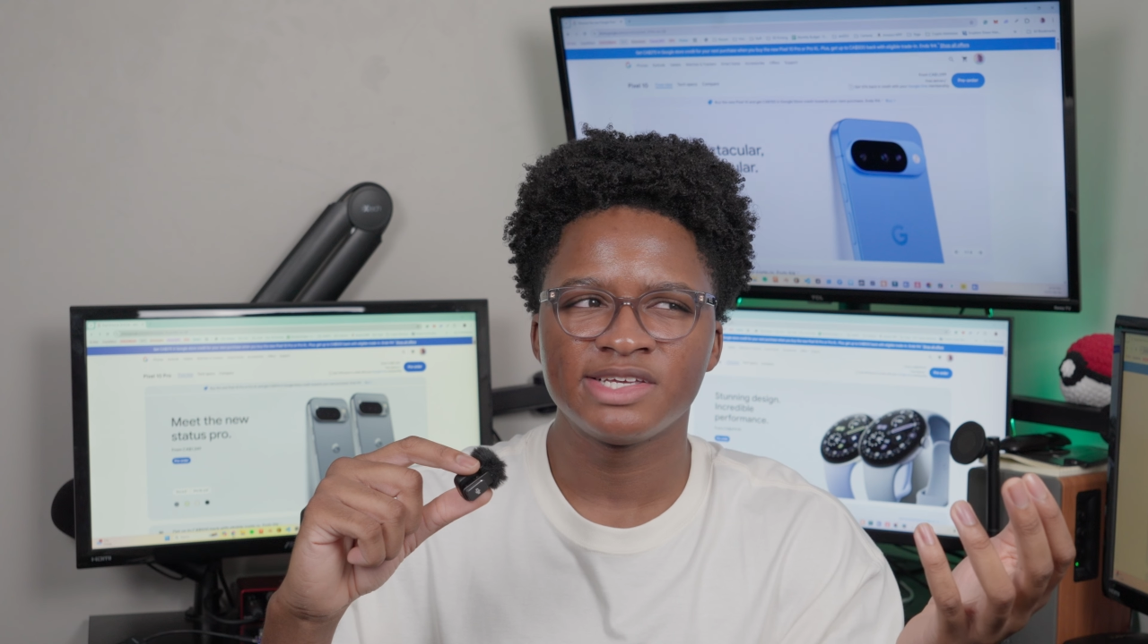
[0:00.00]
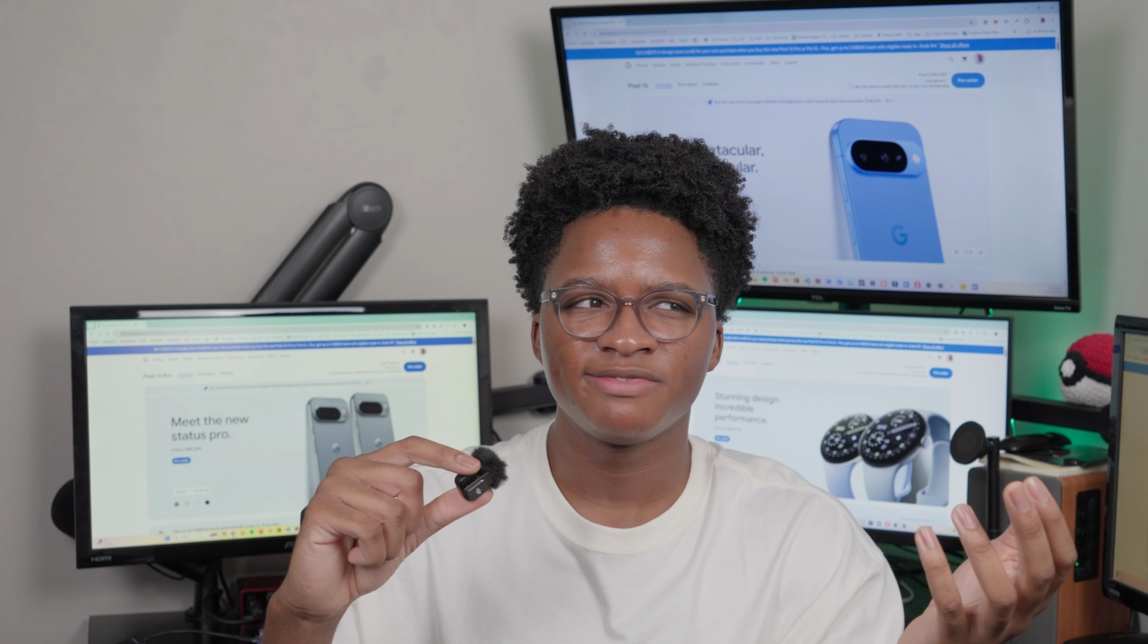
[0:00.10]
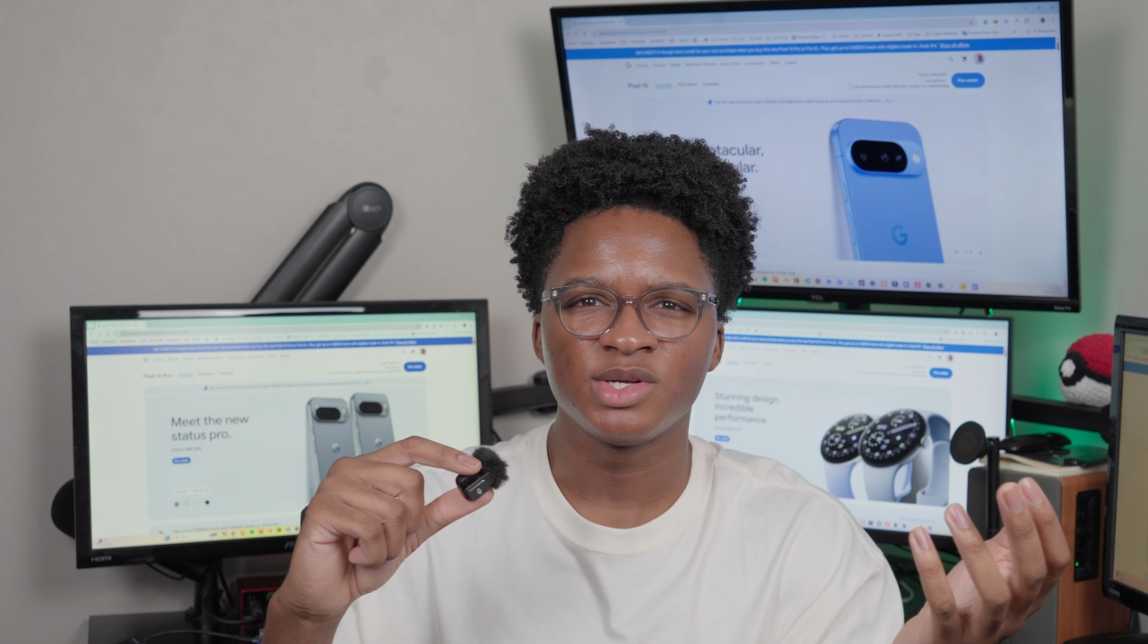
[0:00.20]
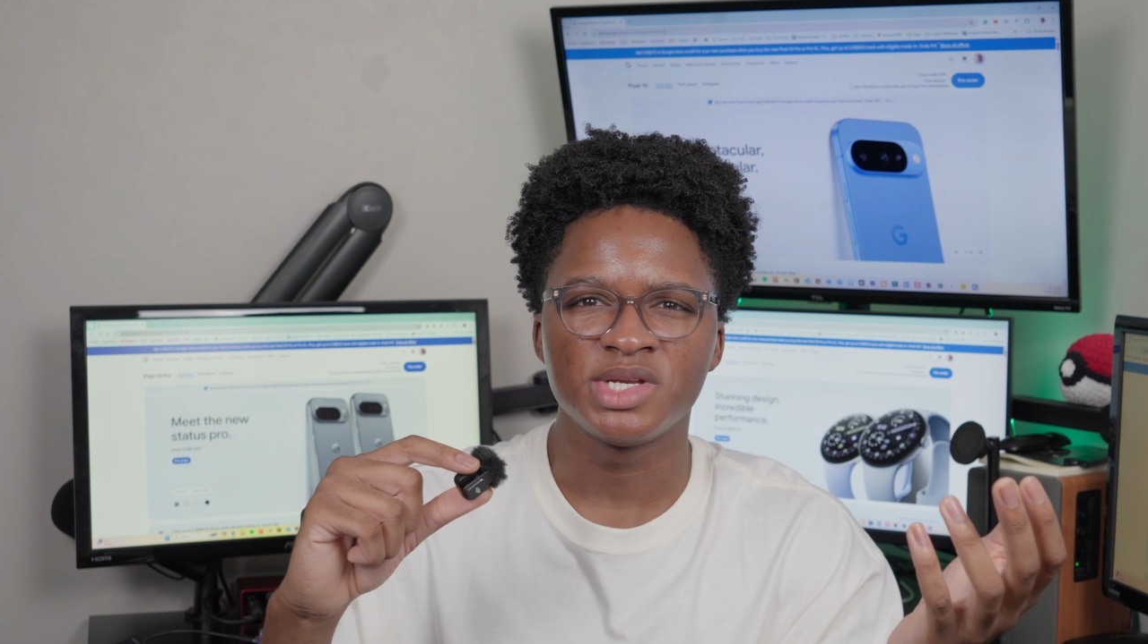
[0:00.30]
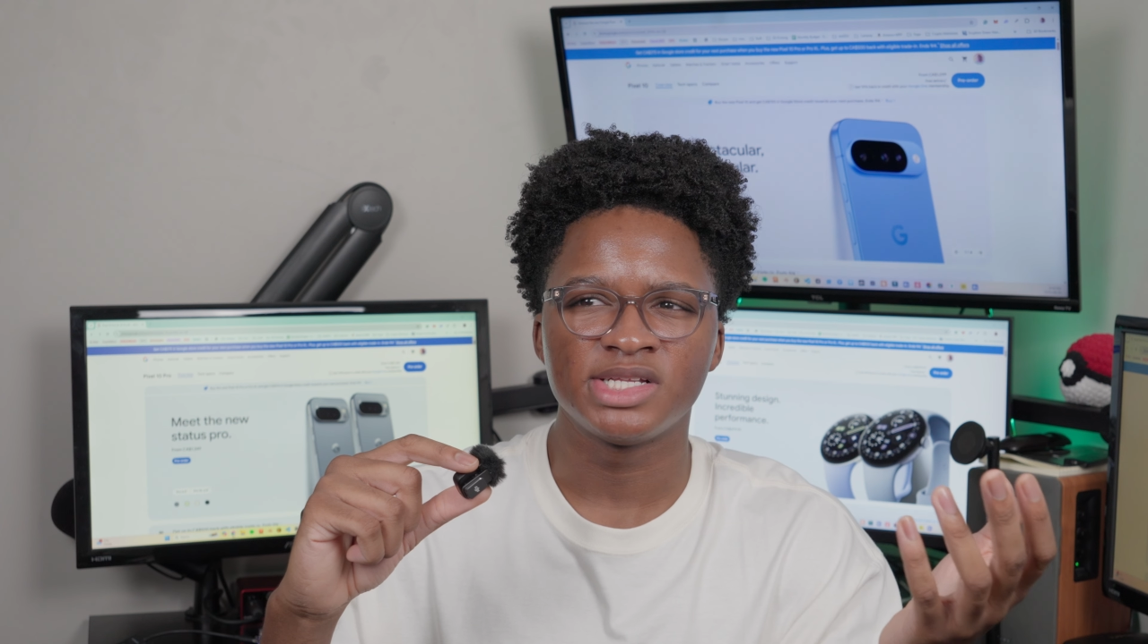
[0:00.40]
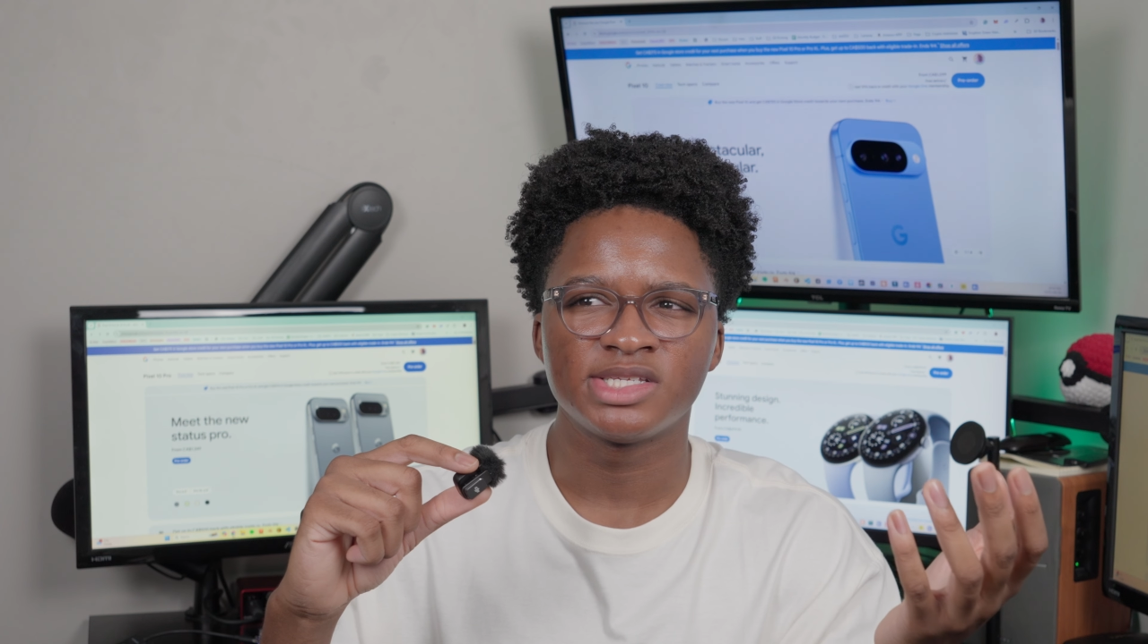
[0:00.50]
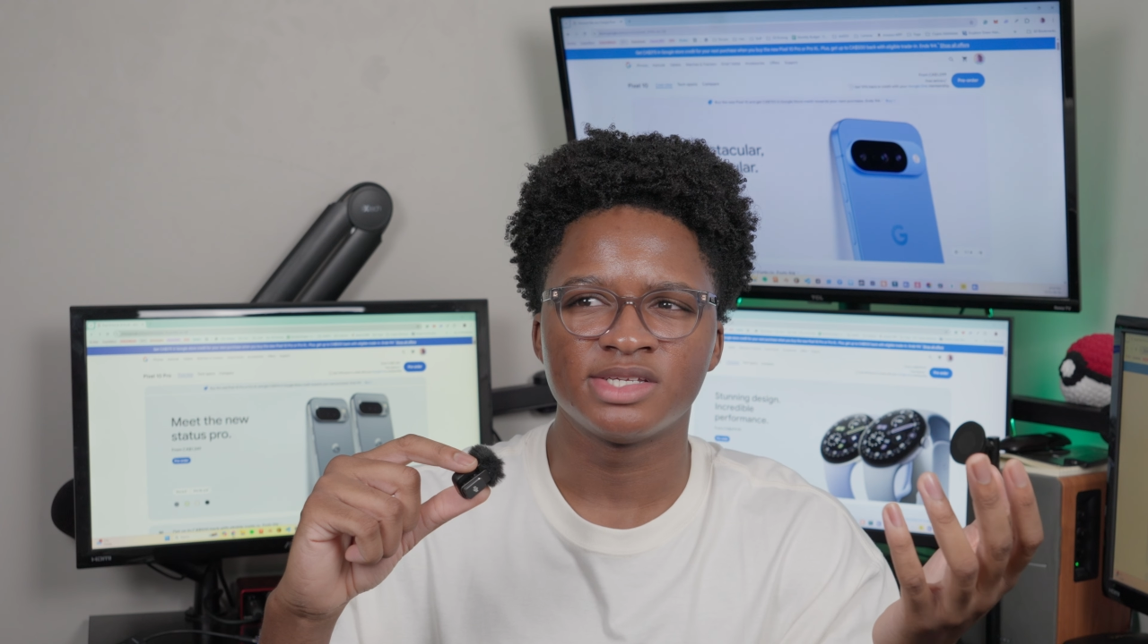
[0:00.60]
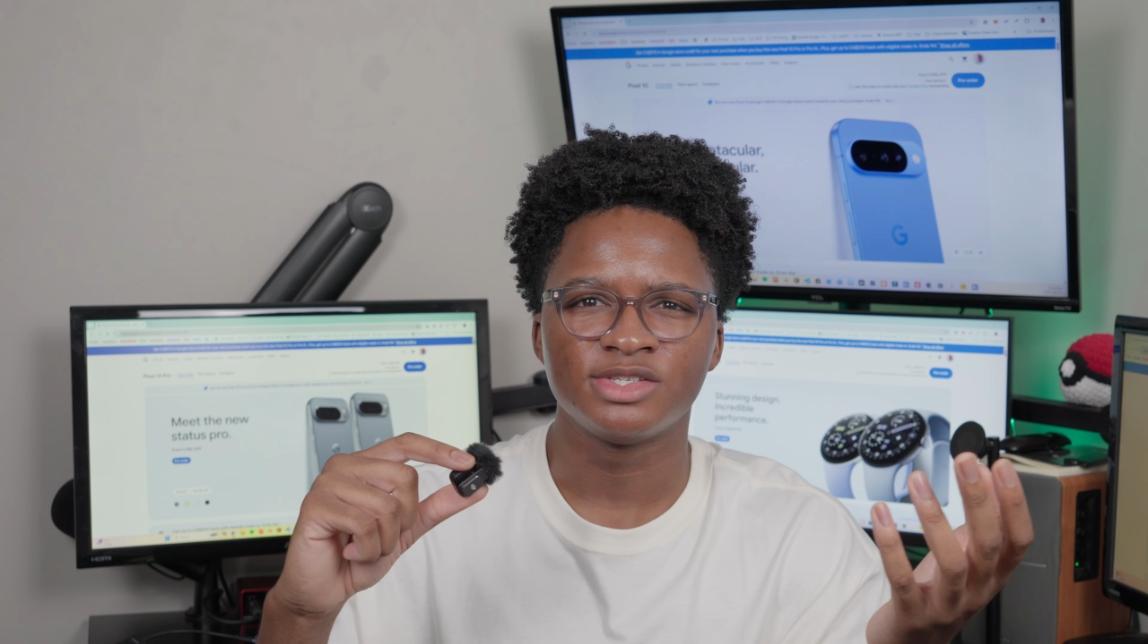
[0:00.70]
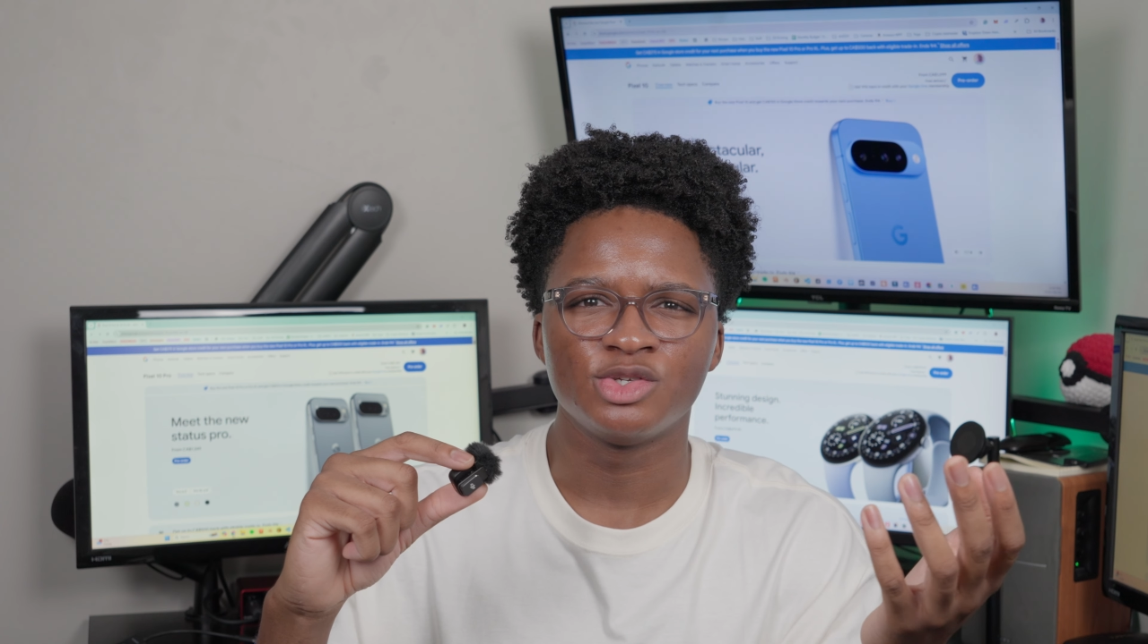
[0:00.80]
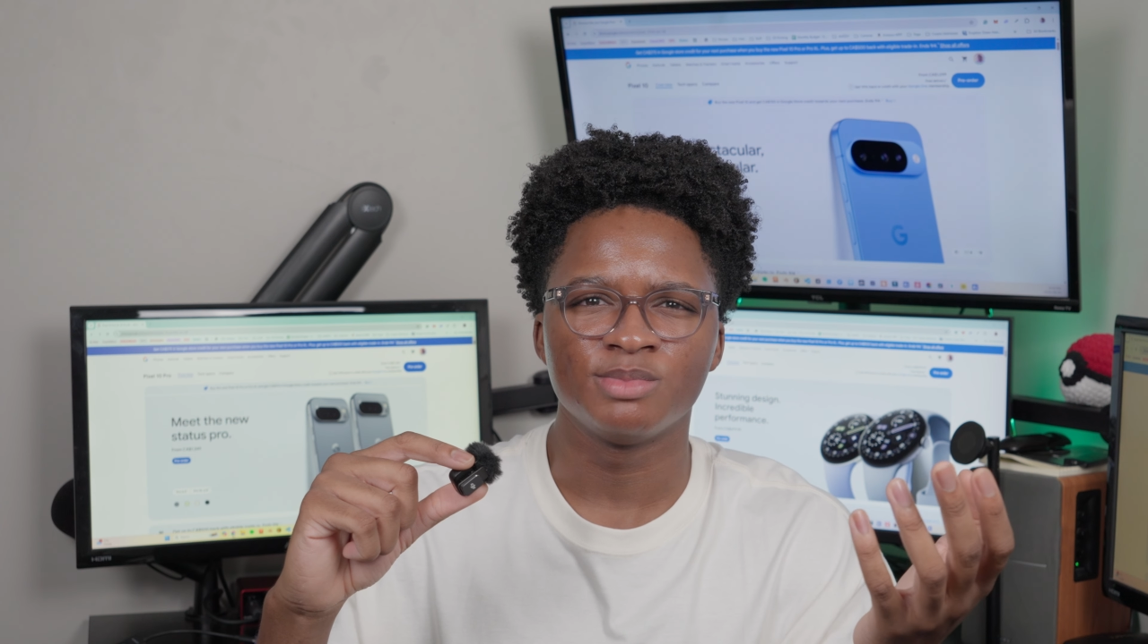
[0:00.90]
if you need
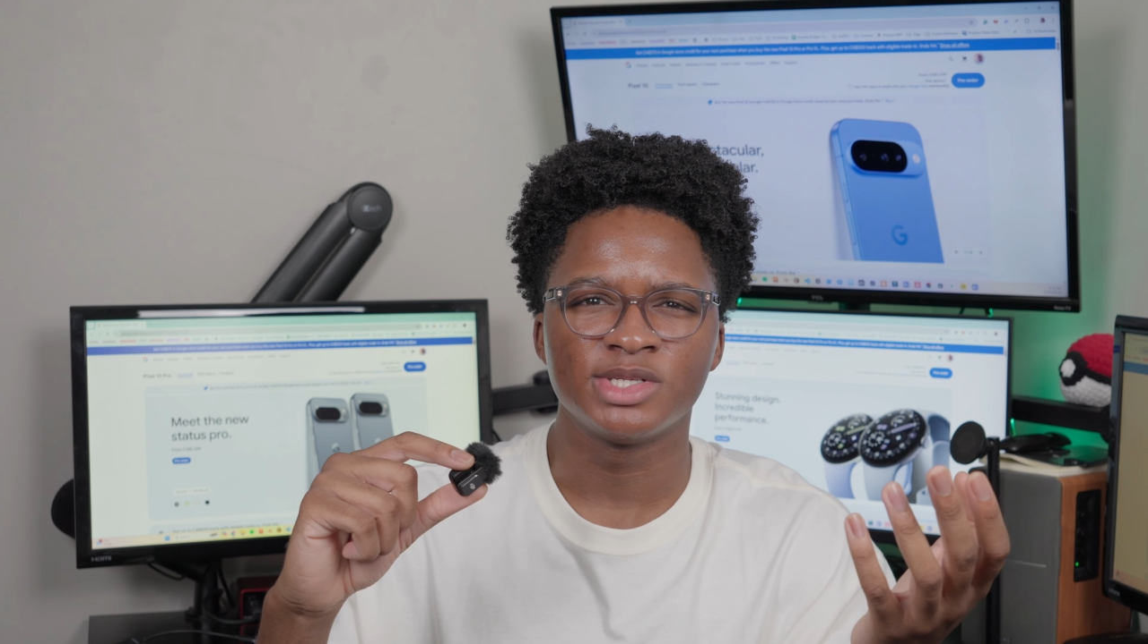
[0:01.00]
to zoom